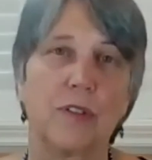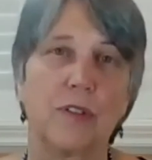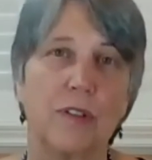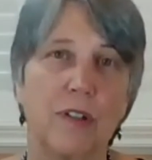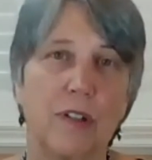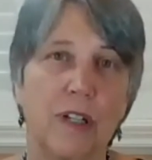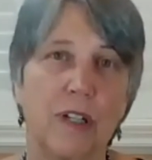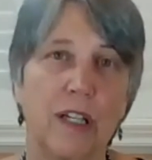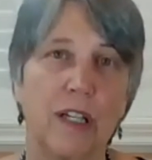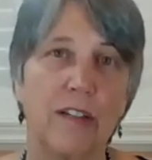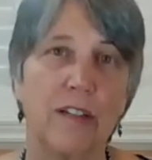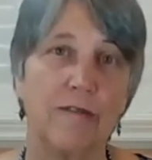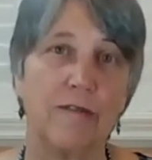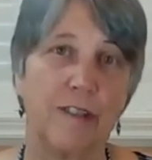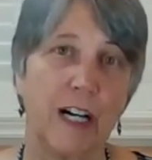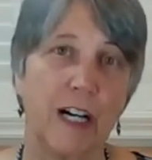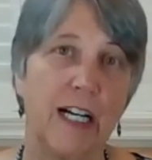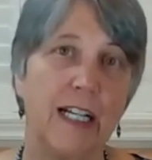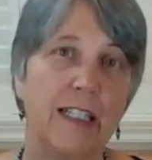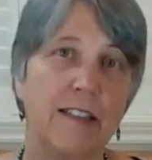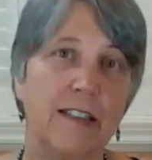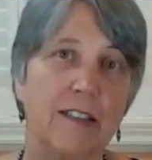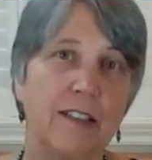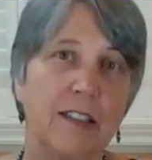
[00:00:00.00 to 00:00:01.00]
and
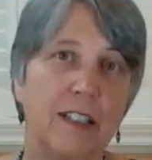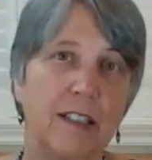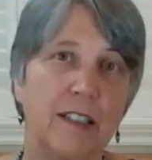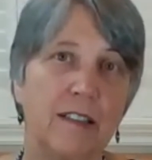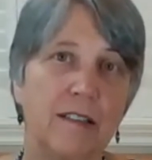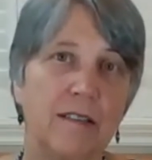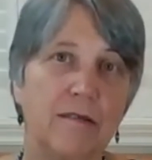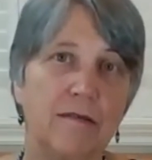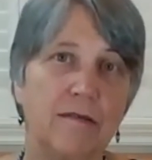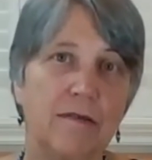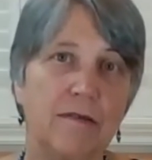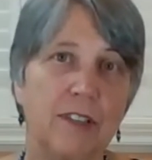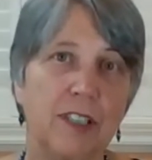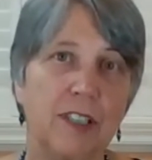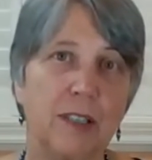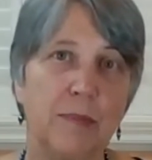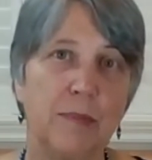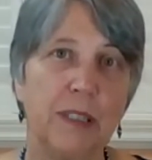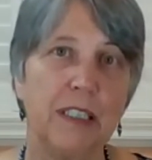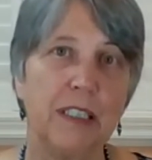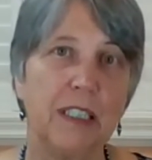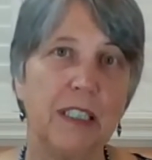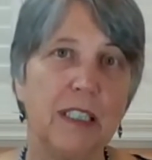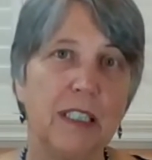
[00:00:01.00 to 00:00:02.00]
finds that
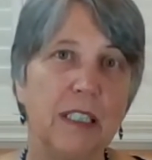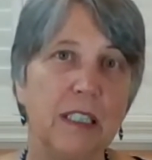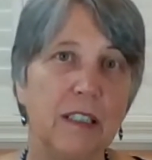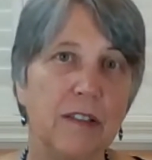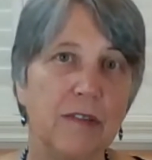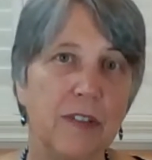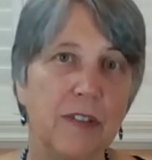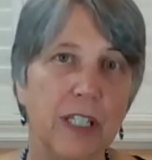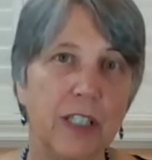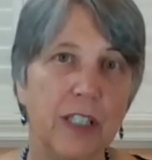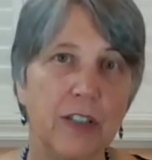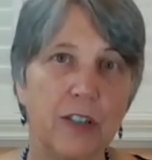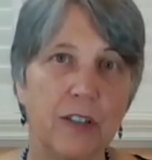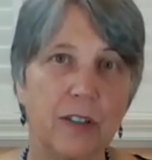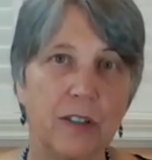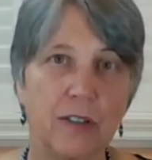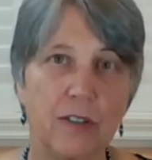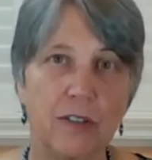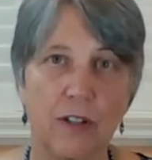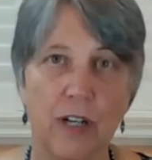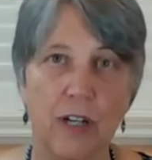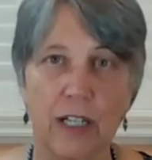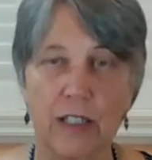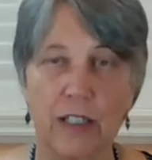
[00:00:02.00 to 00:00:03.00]
CBT interventions
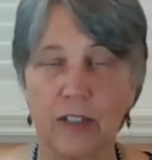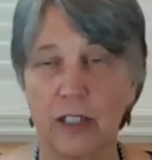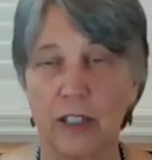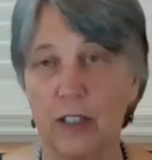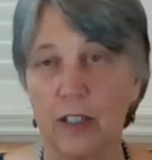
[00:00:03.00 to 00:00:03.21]
are actually